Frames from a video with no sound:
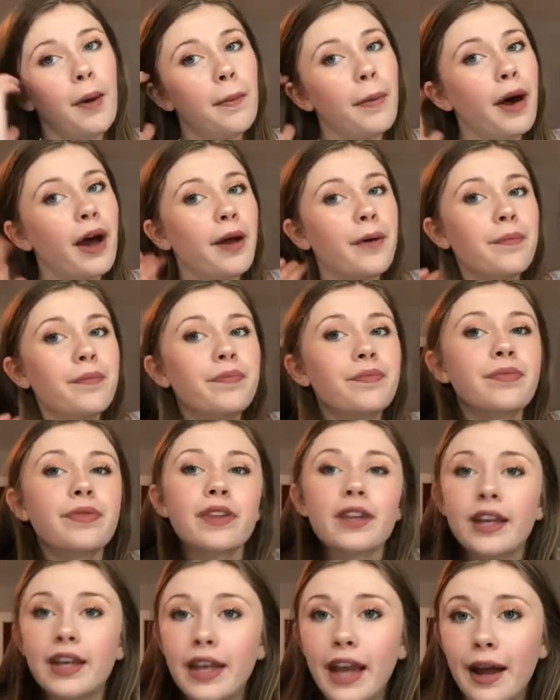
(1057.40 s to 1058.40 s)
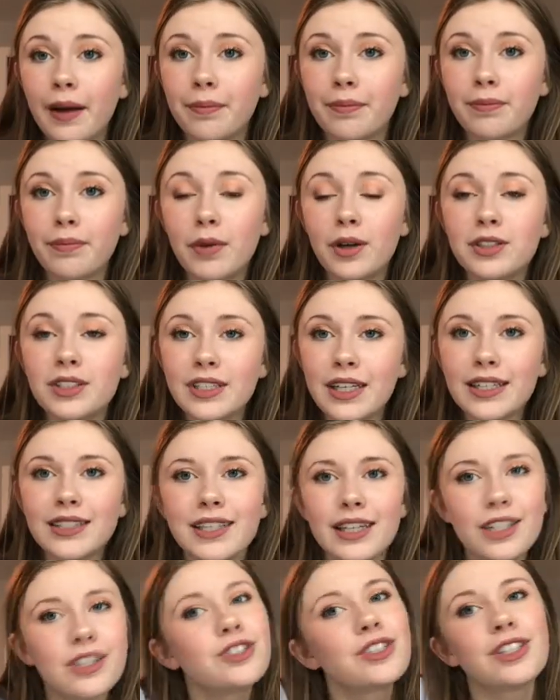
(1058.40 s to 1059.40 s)
But yeah, most
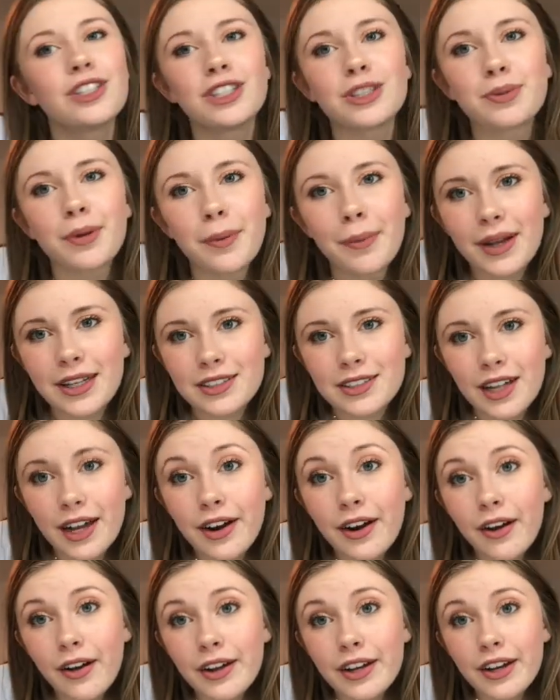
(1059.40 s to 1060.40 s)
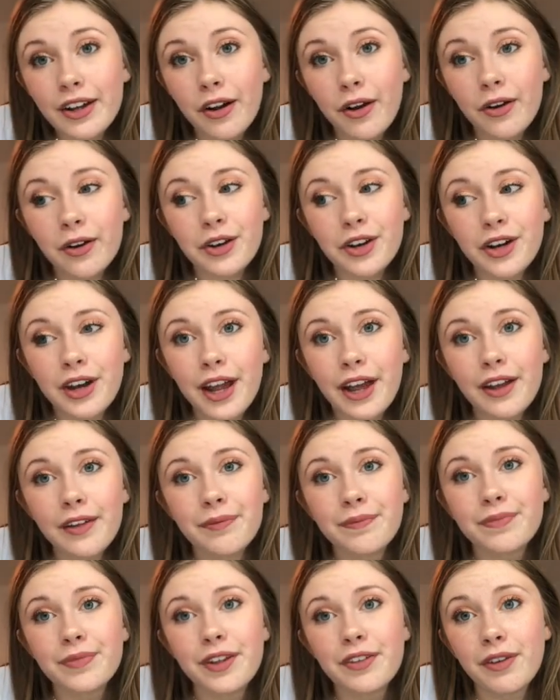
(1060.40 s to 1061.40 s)
days I usually just put mascara on and call it a
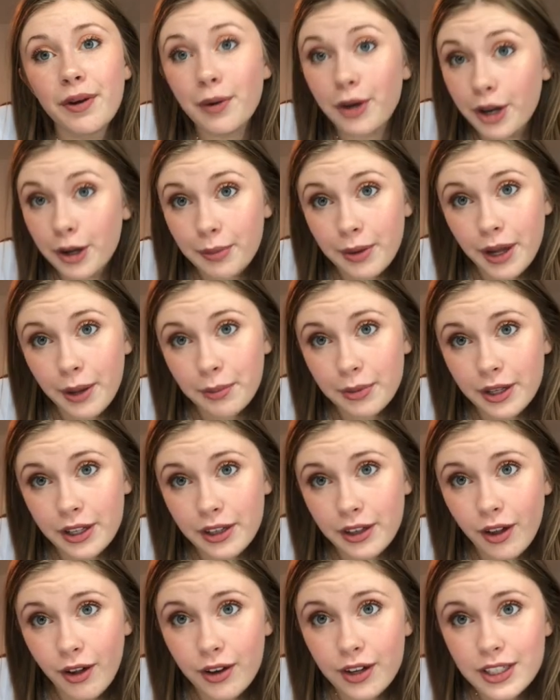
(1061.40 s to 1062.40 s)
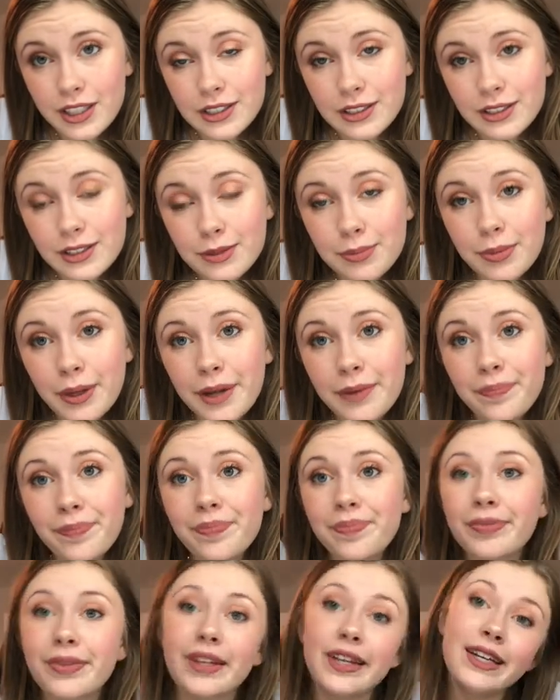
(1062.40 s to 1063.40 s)
day, if I'm gonna be completely honest. But
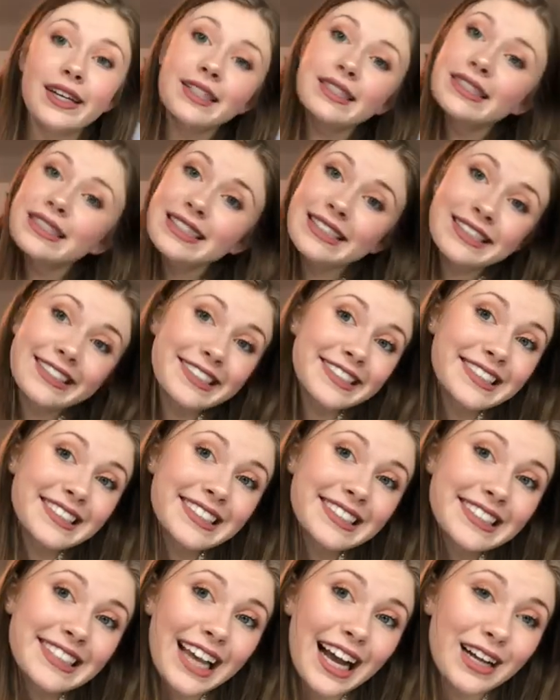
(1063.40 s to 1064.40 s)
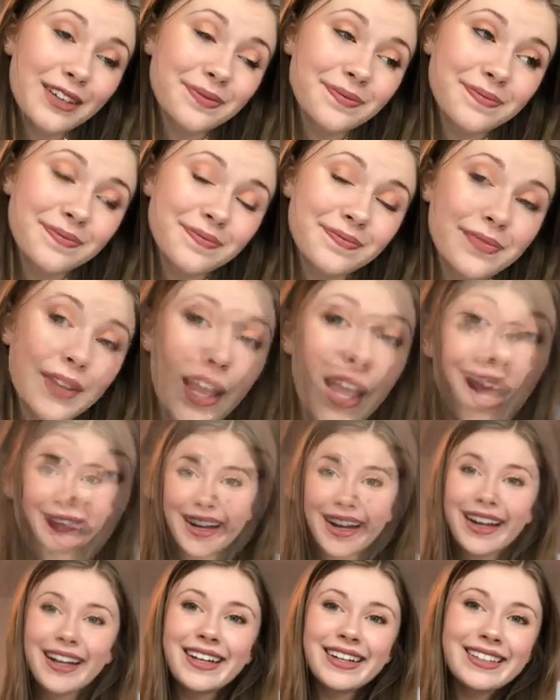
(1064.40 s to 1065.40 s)
yeah,
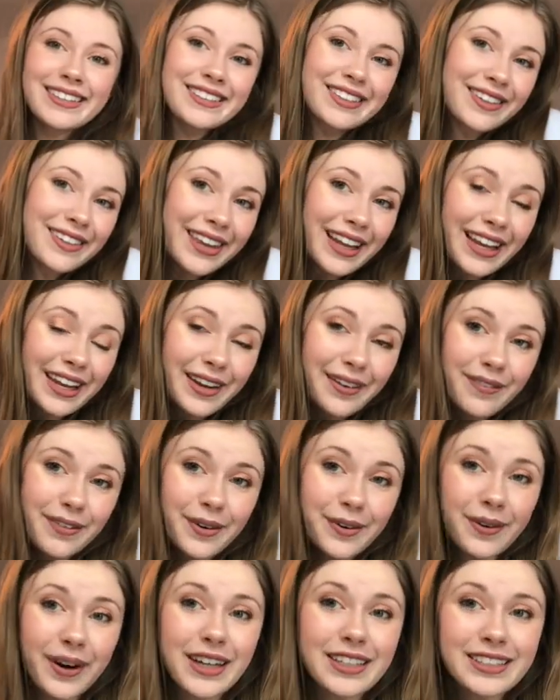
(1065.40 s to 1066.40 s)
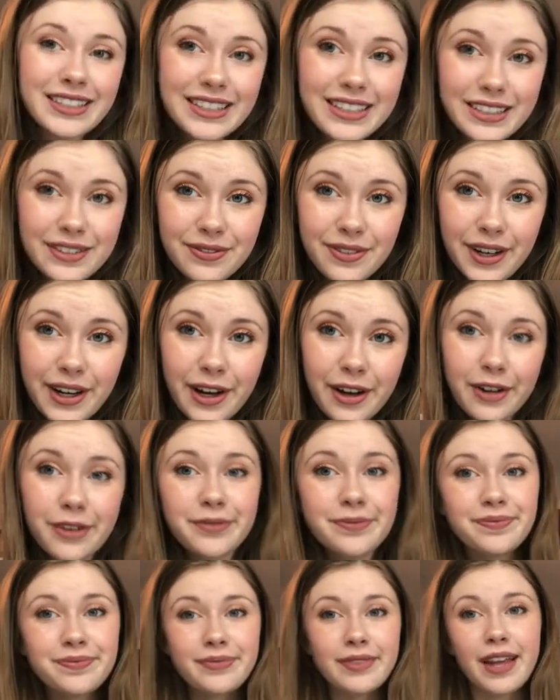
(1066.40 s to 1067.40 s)
so thank you for watching this video.
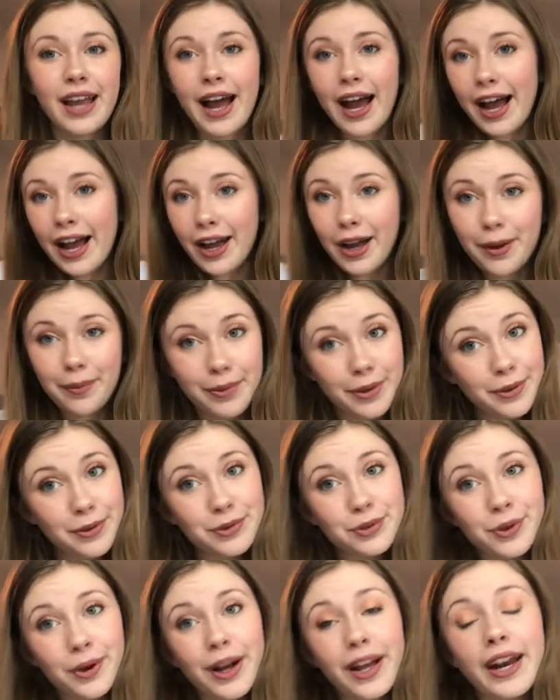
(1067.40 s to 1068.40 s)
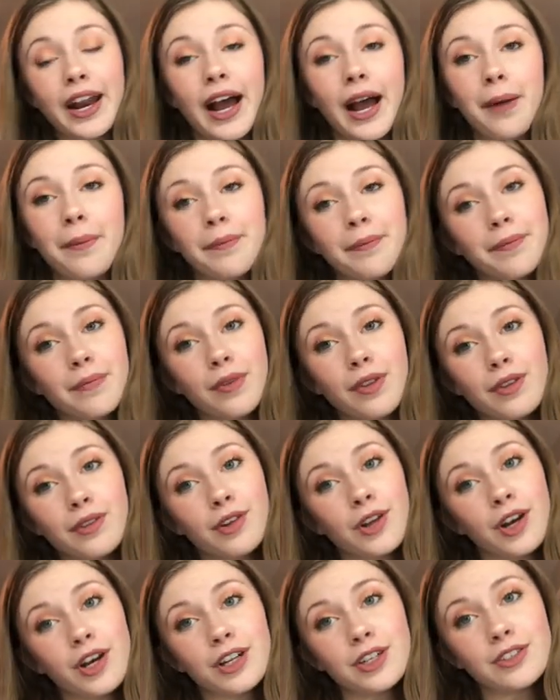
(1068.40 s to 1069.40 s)
I hope you enjoyed. I'm
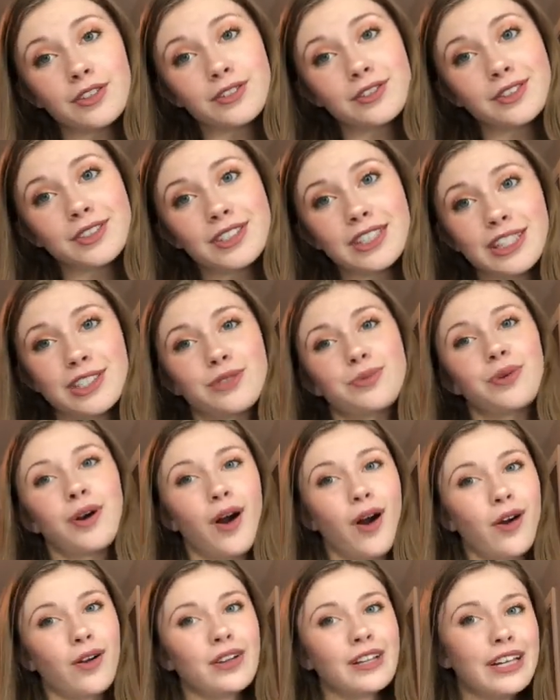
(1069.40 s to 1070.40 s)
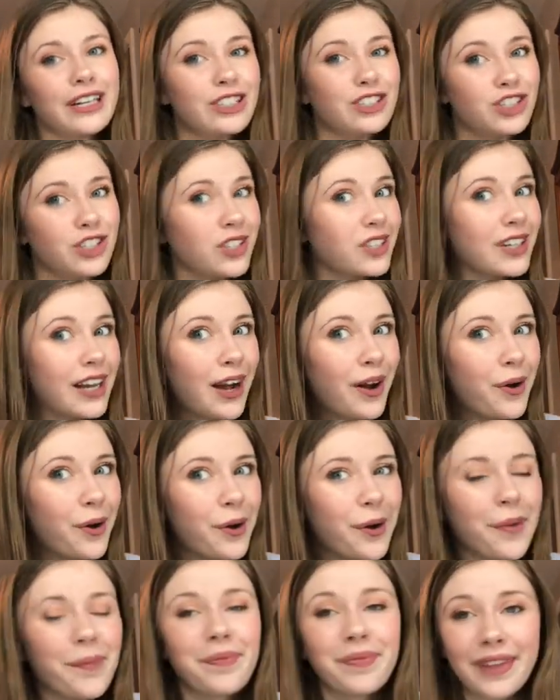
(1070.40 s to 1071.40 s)
gonna, since we're all like chilling at
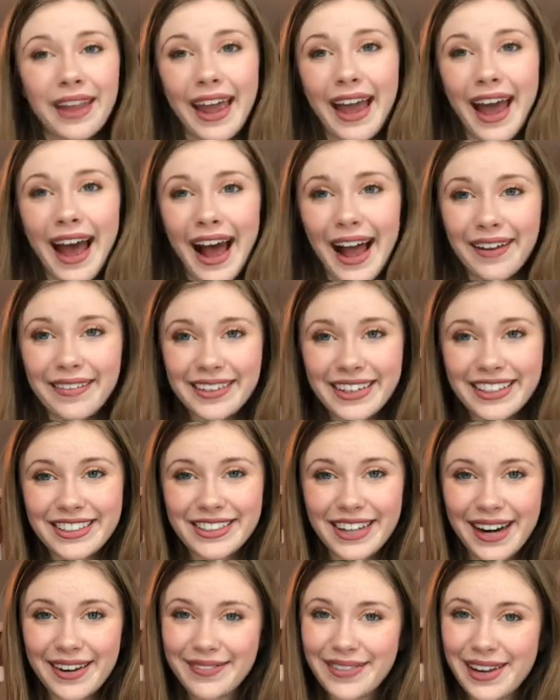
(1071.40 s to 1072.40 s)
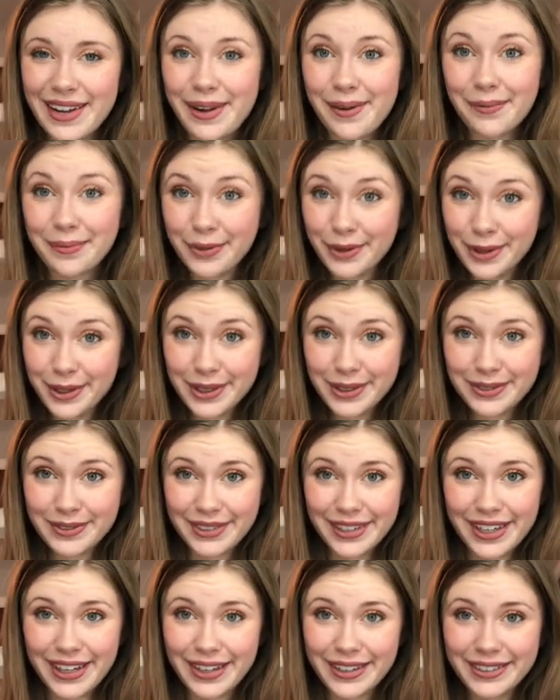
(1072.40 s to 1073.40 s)
home, I'm gonna try and make more
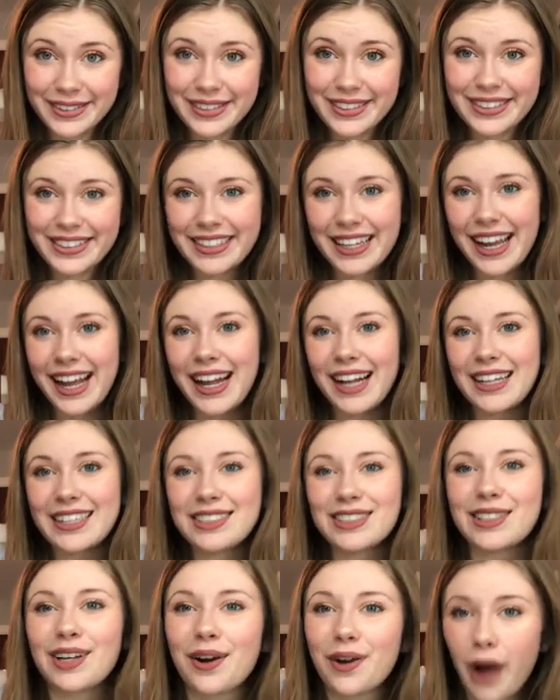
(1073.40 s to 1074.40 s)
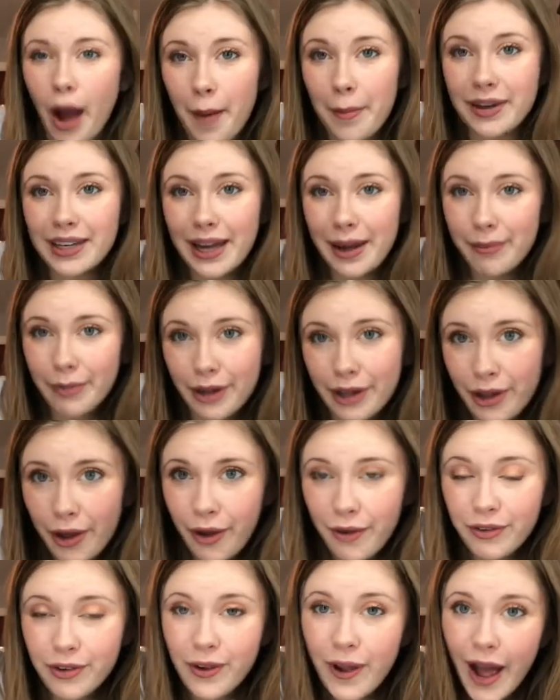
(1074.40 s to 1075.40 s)
videos. So comment down below if
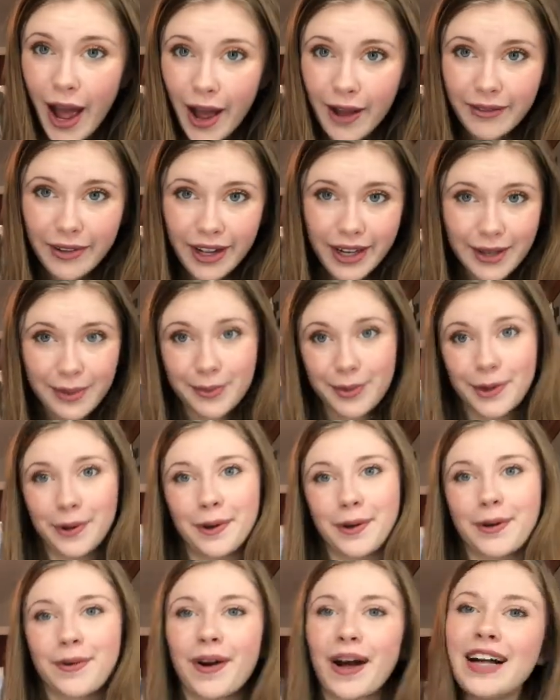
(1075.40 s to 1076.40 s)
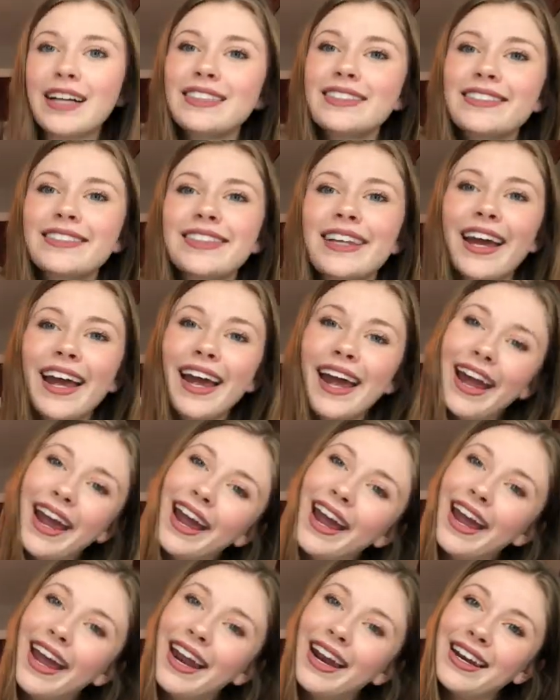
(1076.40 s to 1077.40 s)
you have any more requests,
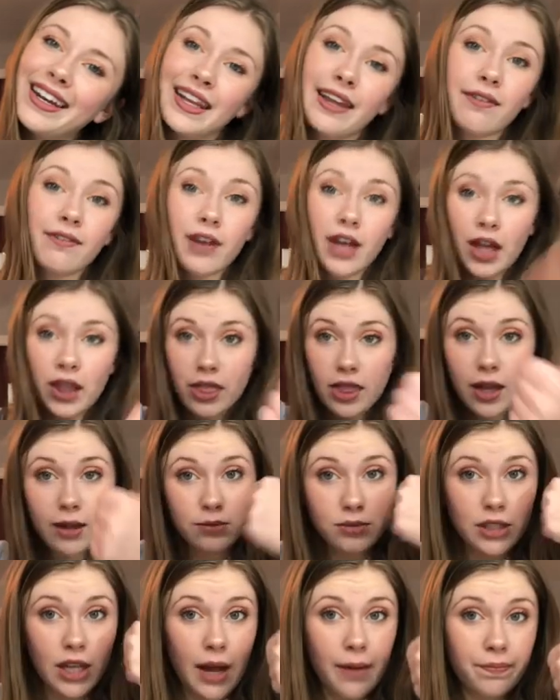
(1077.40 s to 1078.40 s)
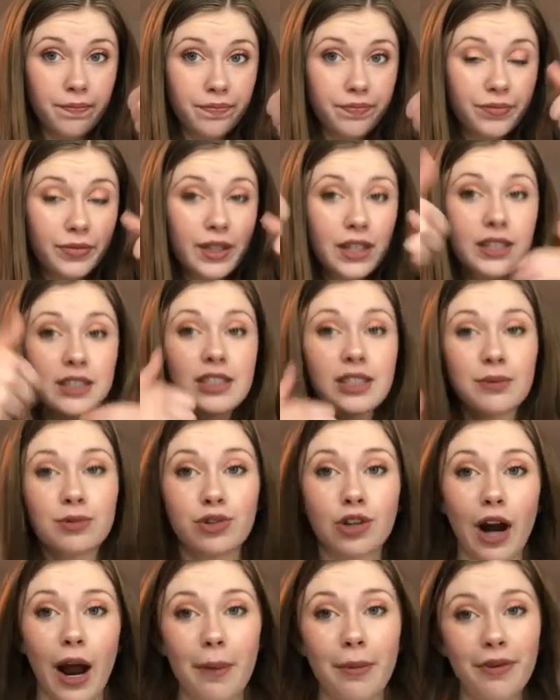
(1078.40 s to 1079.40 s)
and give it a thumbs up.
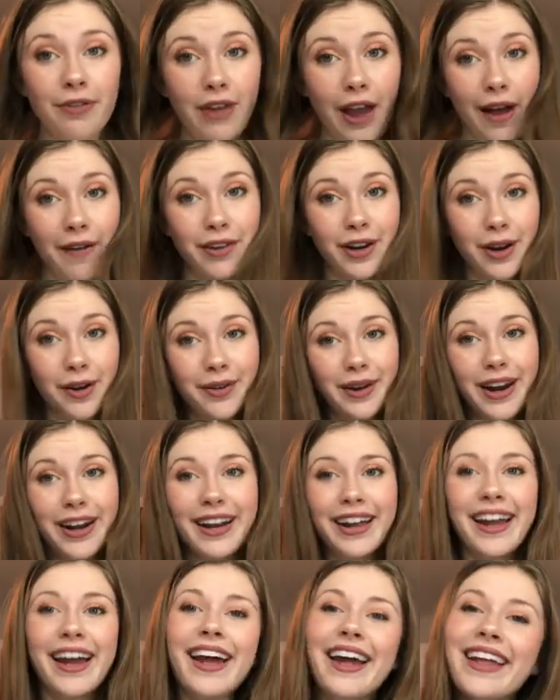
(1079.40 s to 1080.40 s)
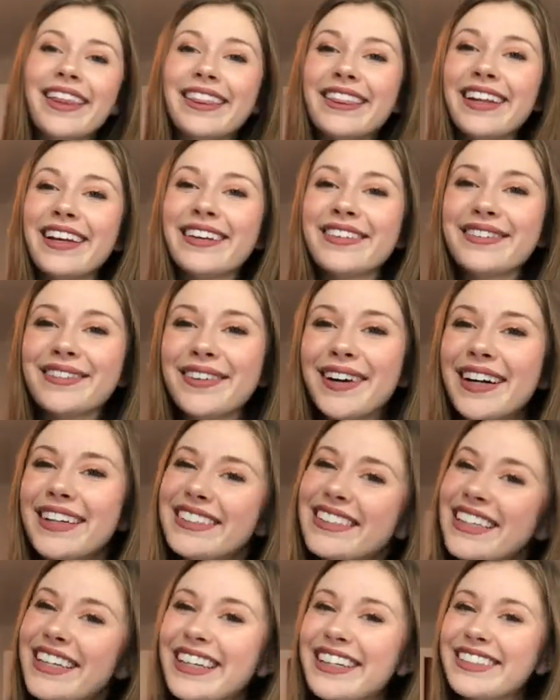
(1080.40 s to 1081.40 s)
Subscribe if you haven't already, and thanks for
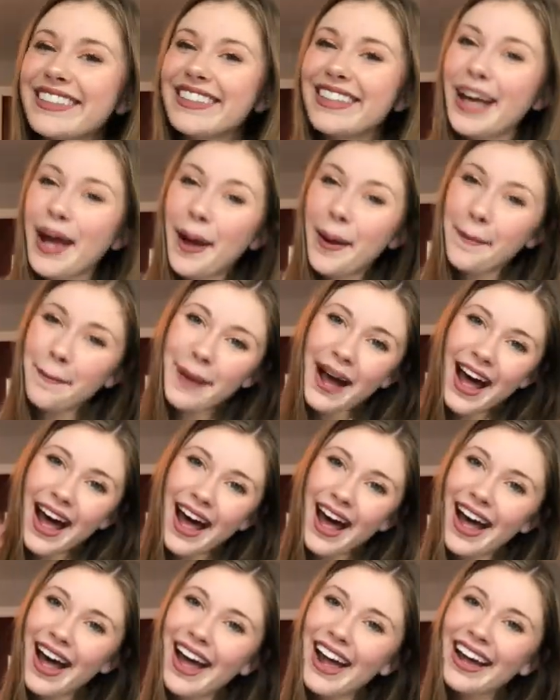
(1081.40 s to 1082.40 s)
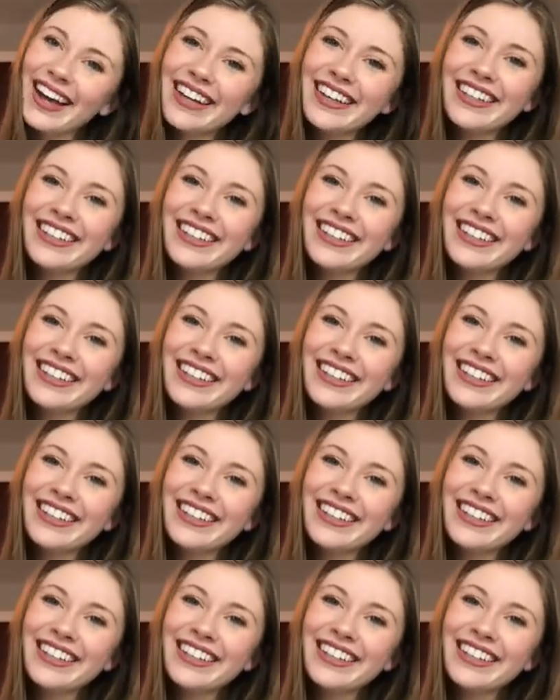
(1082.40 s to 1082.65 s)
watching. Bye!